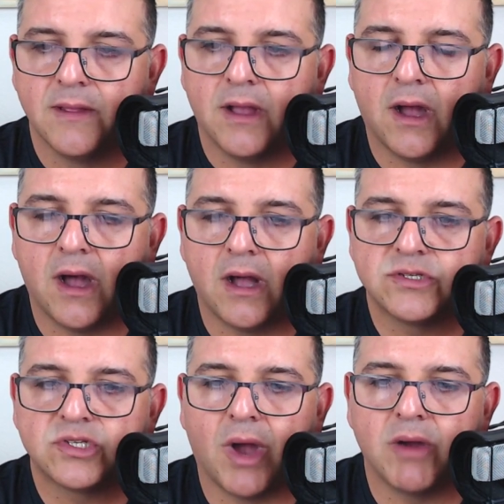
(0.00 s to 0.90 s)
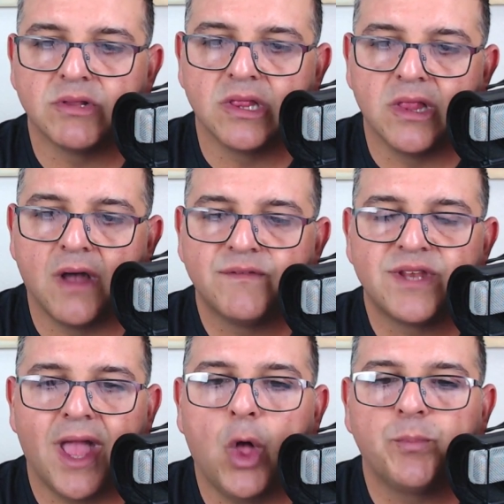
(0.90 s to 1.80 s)
Uh, so I would love to
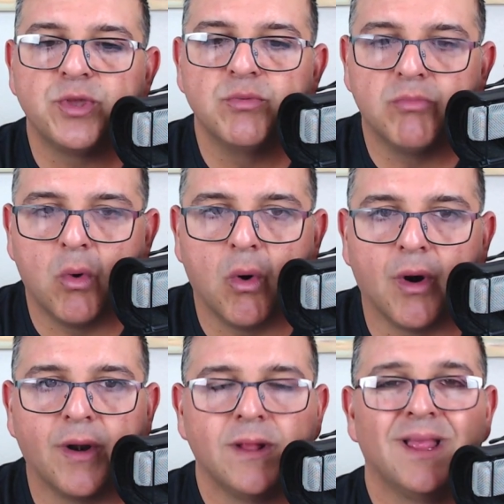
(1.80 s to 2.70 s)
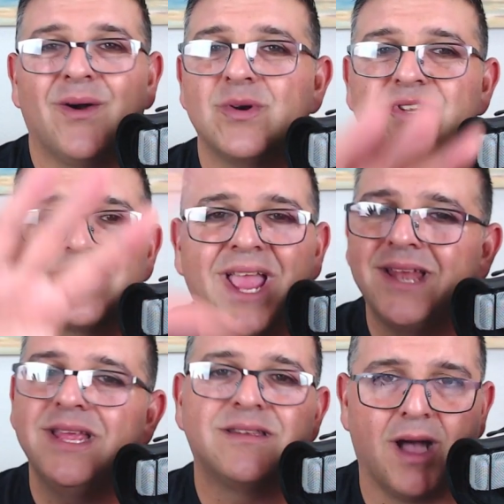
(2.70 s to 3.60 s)
help you more, or just
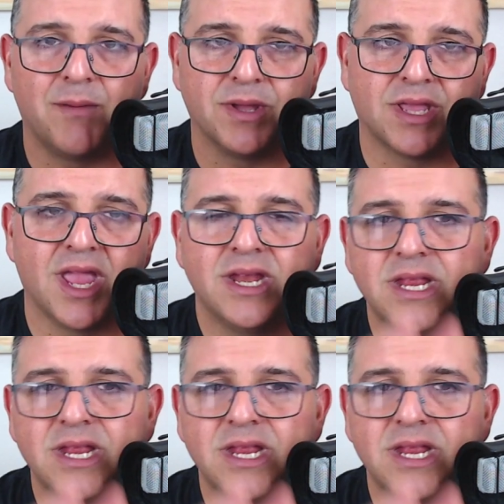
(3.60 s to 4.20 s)
any topic, any